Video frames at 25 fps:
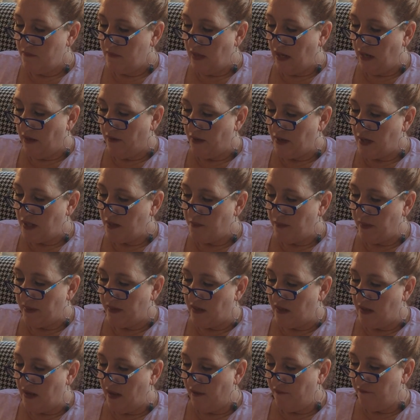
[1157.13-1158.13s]
I already spend
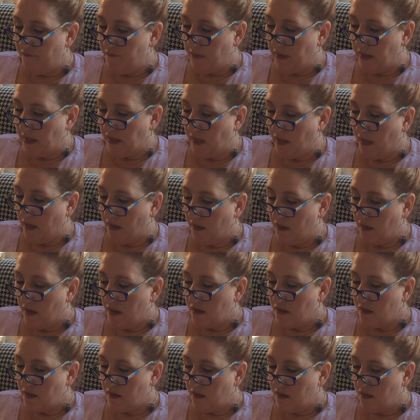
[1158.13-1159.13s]
enough money
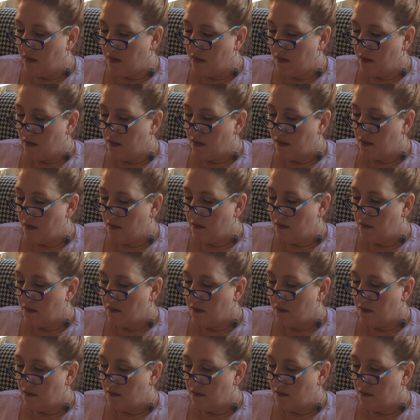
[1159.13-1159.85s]
as it is.